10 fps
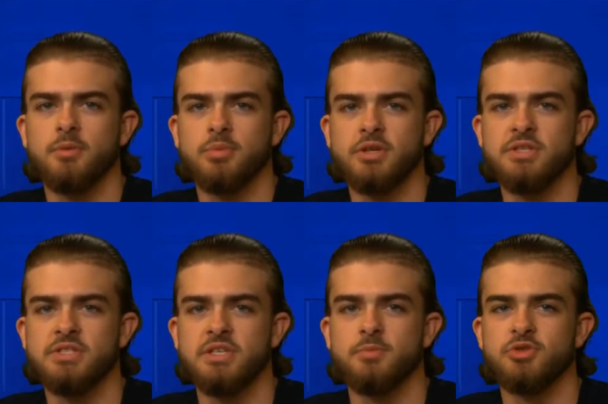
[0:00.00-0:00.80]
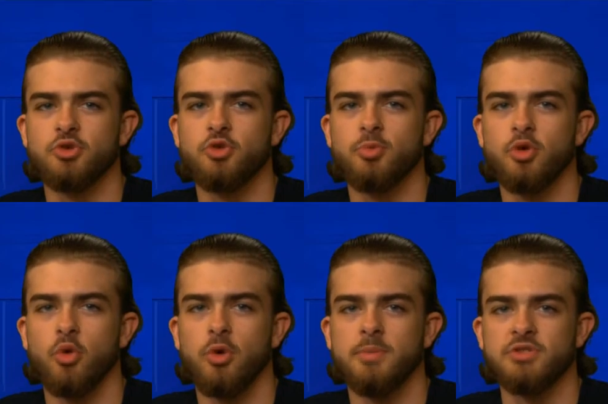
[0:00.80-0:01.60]
Please see Mr. Cooper
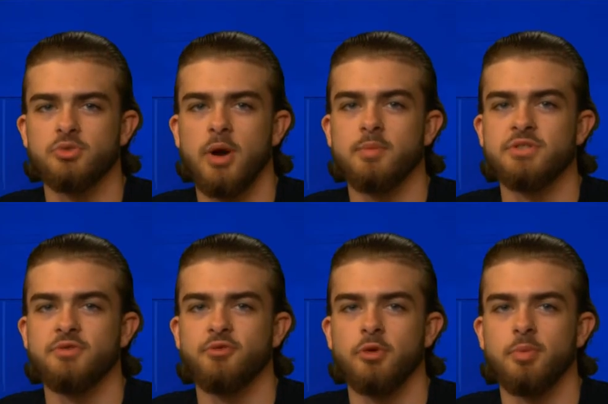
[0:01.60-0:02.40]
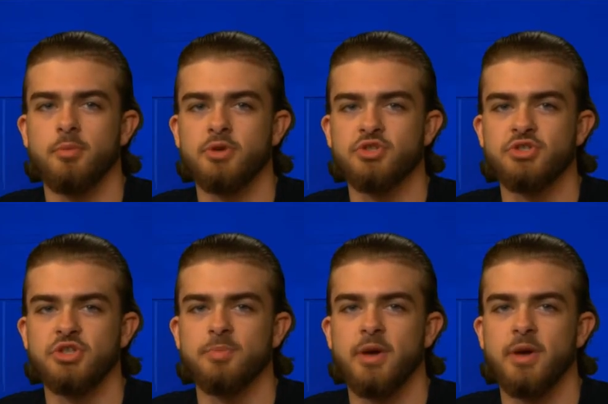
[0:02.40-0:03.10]
or Mr. Robinson for a permission slip